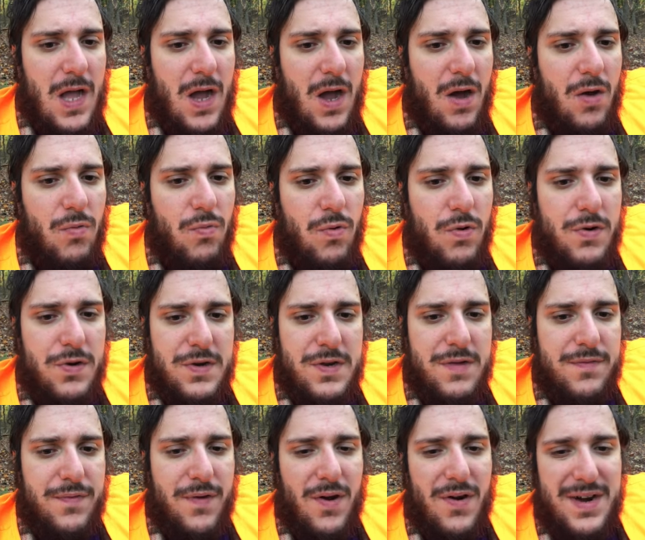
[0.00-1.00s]
a work
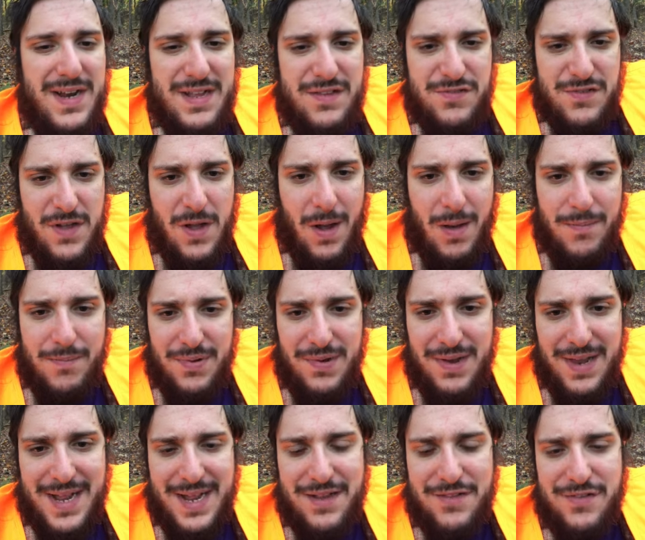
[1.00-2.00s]
of art is
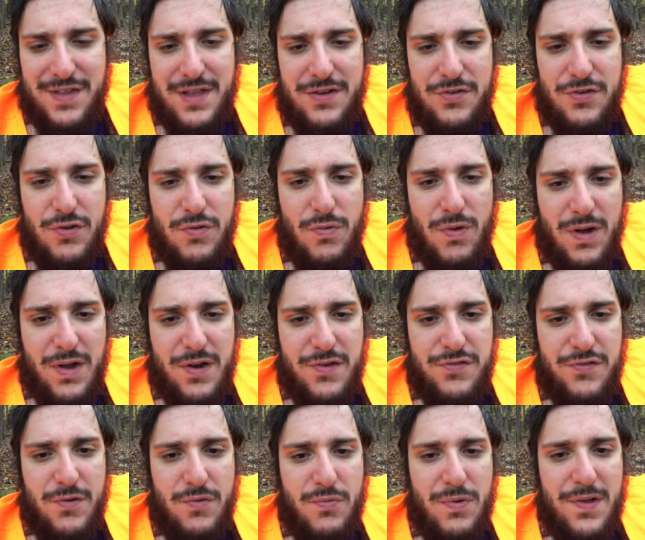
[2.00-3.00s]
complex and
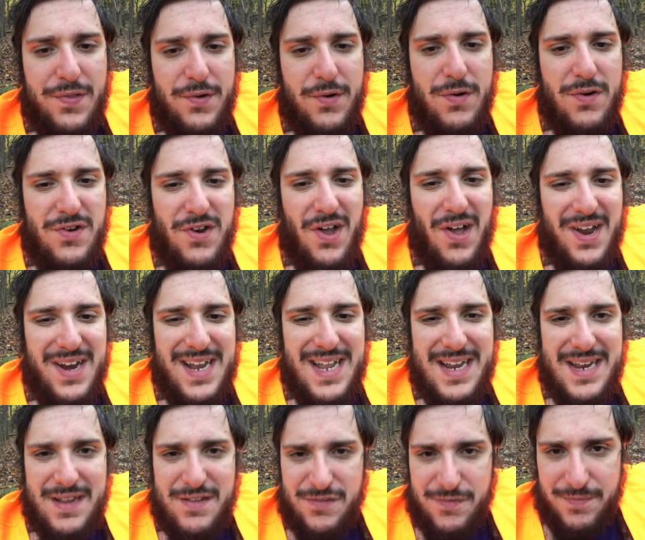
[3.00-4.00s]
nuanced, or whether or not
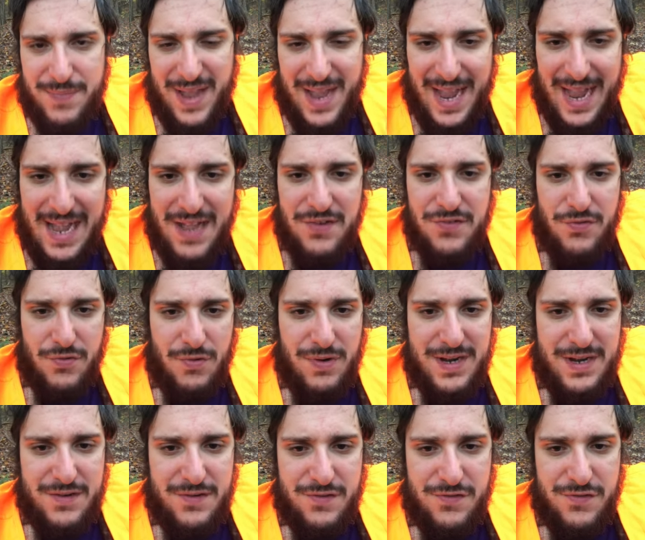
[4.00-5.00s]
it is
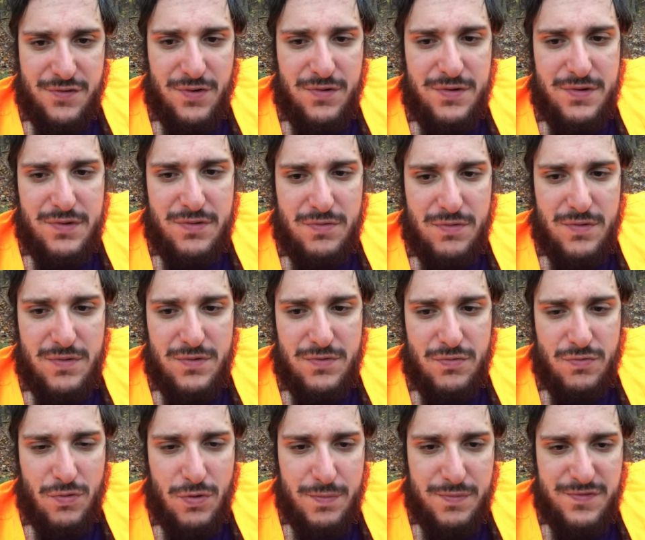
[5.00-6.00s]
pandering to certain
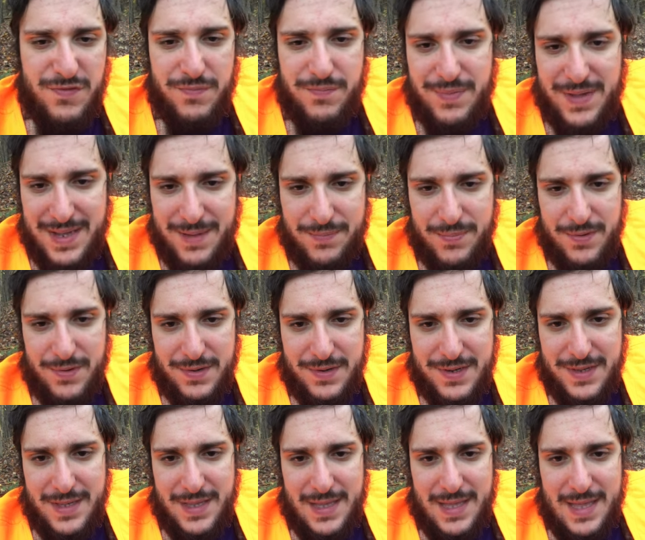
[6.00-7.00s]
groups of people
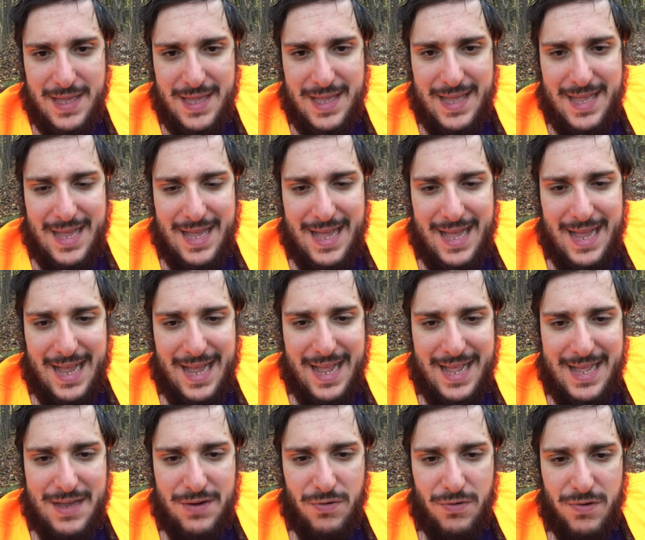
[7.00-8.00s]

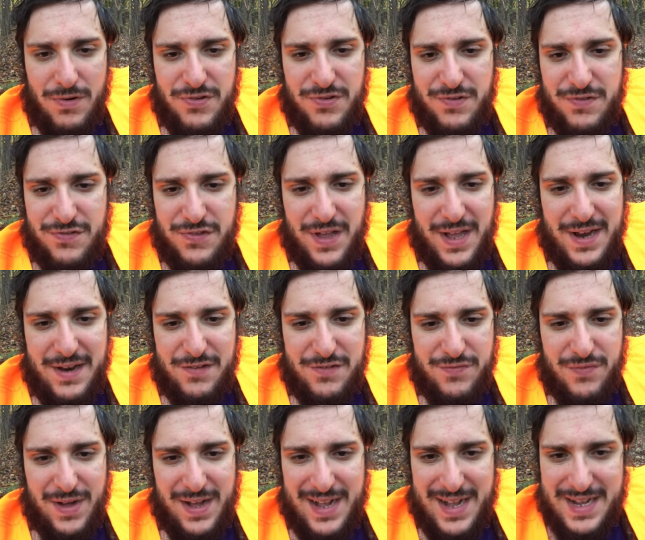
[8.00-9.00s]
in order to
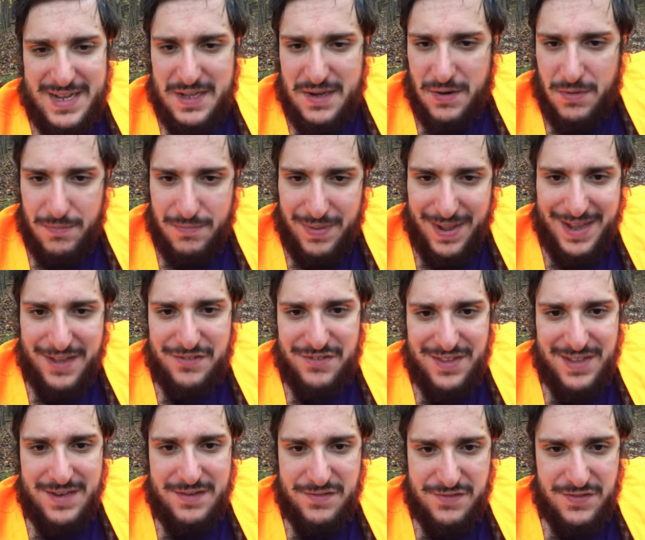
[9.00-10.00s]
satisfy, base
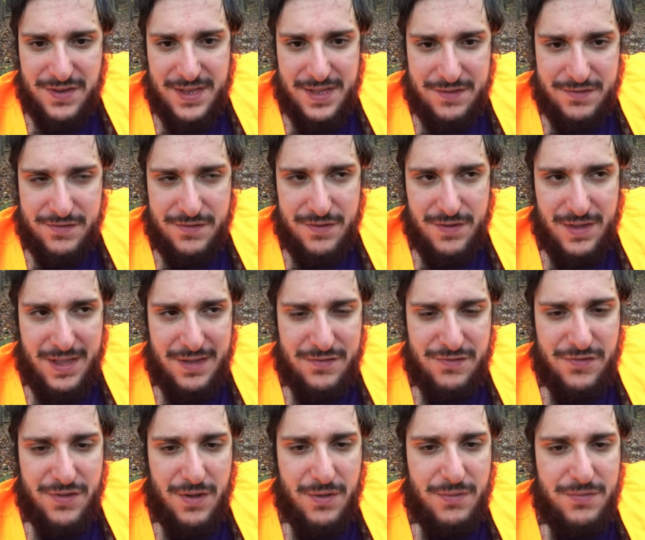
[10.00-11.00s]
instincts. And
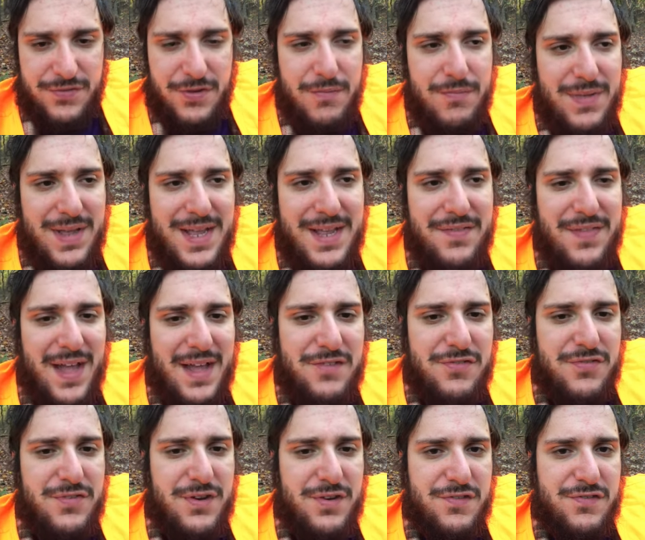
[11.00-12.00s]
so, to me, that's
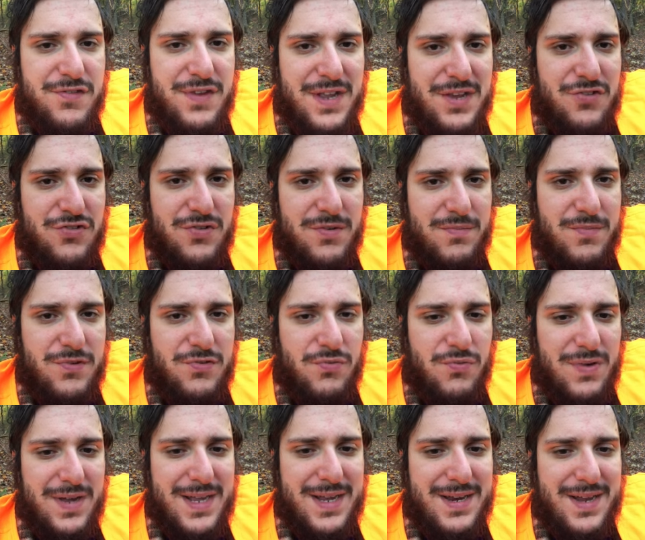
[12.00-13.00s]
the distinction
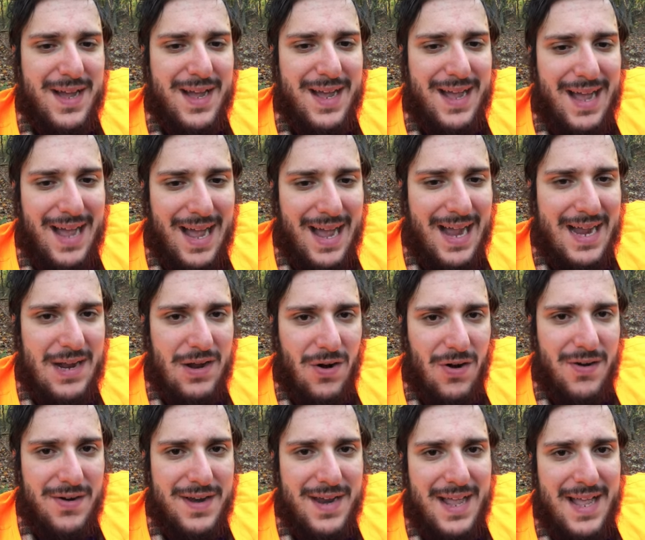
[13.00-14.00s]
between high
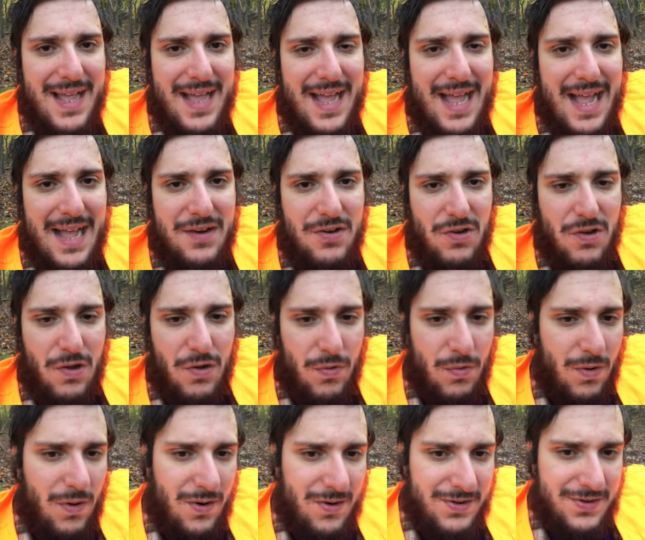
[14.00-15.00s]
art and
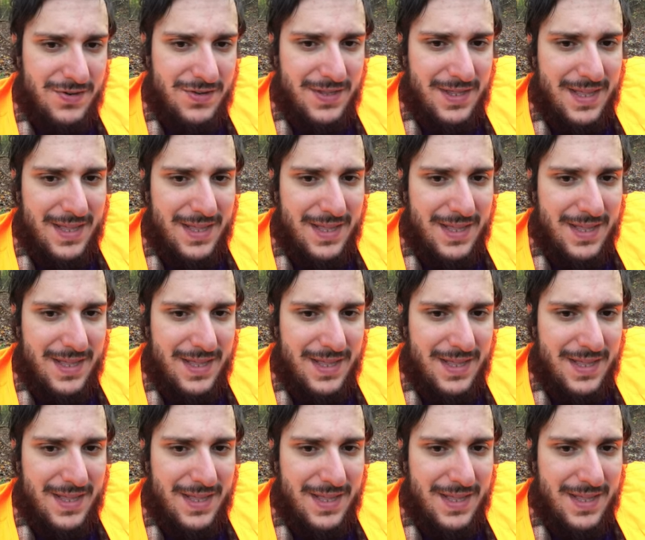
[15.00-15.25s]
low art.